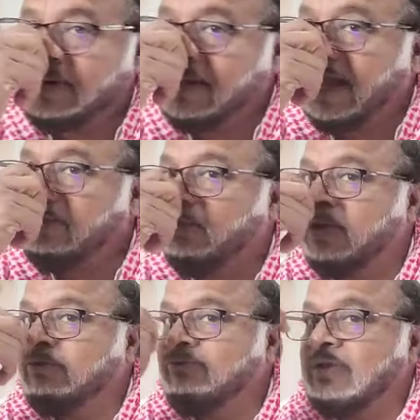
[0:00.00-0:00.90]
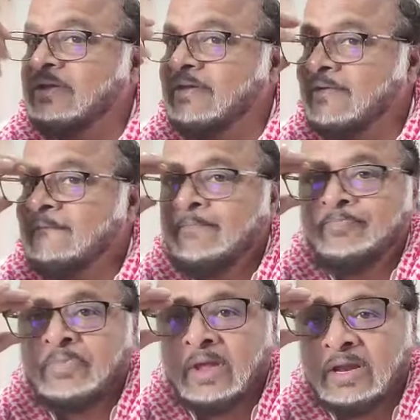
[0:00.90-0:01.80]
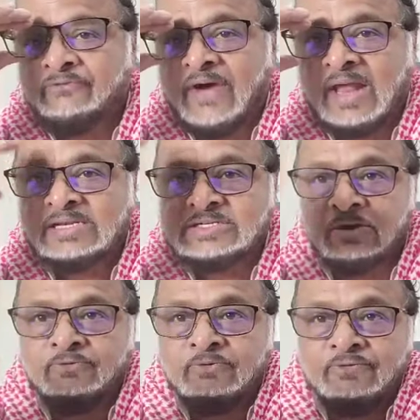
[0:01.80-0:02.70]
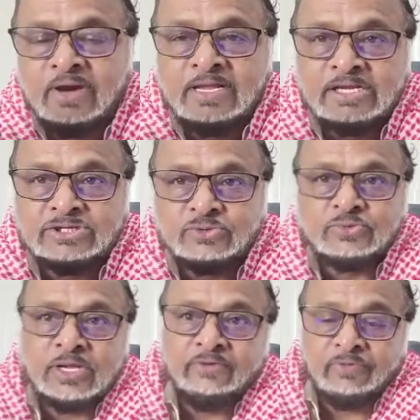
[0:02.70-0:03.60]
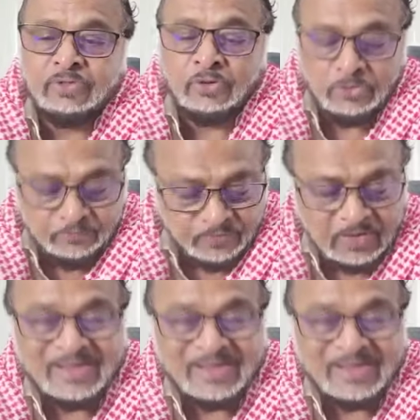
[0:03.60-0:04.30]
and I'm one of the fans of Freddie Kissoon'S, even though